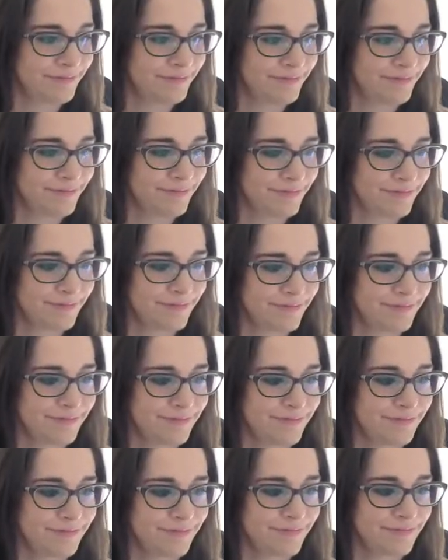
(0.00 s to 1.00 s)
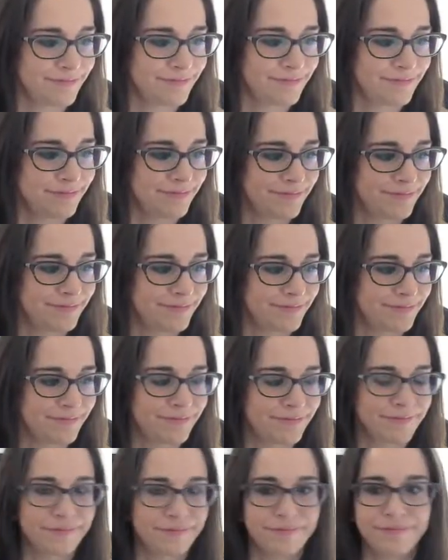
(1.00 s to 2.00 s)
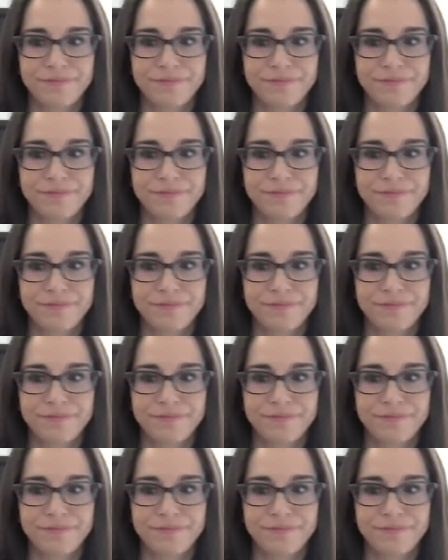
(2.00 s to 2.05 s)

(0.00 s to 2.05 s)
(no one is talking)